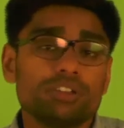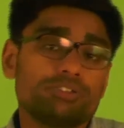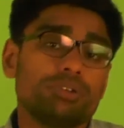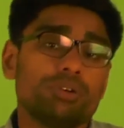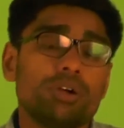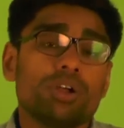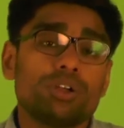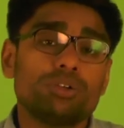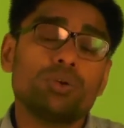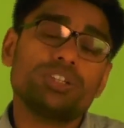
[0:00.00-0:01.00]
So
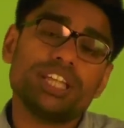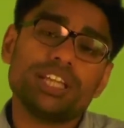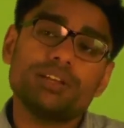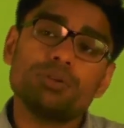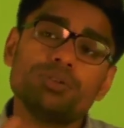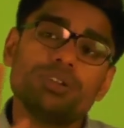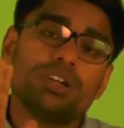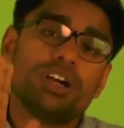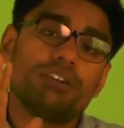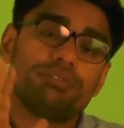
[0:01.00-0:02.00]
don't include
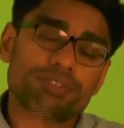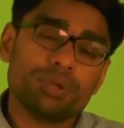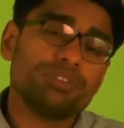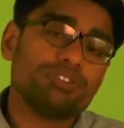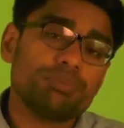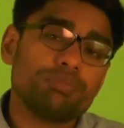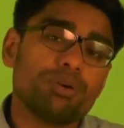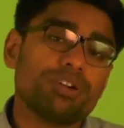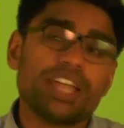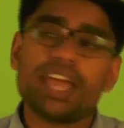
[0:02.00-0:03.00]
a few in the
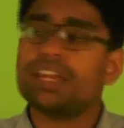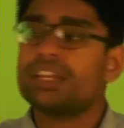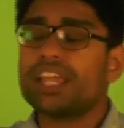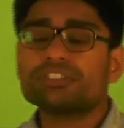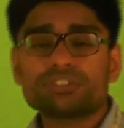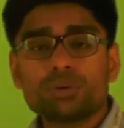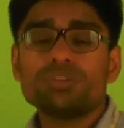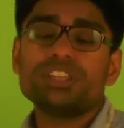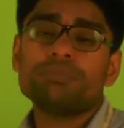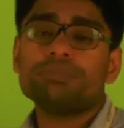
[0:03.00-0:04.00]
report and
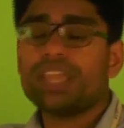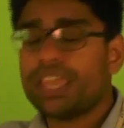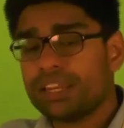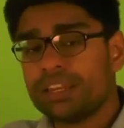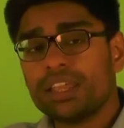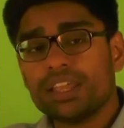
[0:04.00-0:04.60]
exclude them in